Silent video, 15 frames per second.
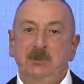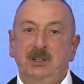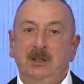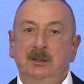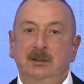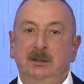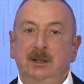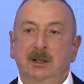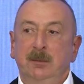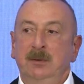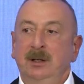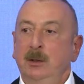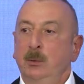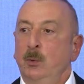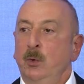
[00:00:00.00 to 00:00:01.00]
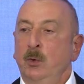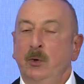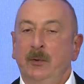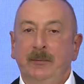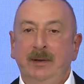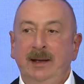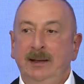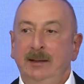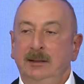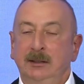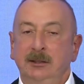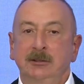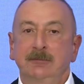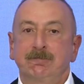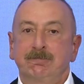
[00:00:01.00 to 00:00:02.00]
Second Karabakh War ended,
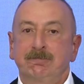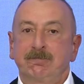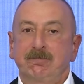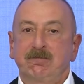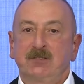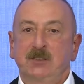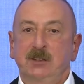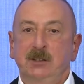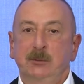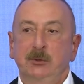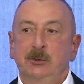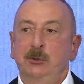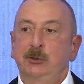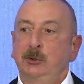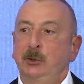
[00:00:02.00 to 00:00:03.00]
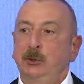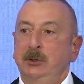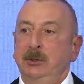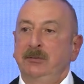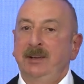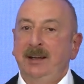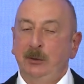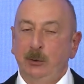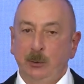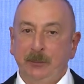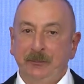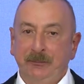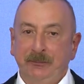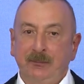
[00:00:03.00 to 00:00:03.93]
there was a certain vacuum.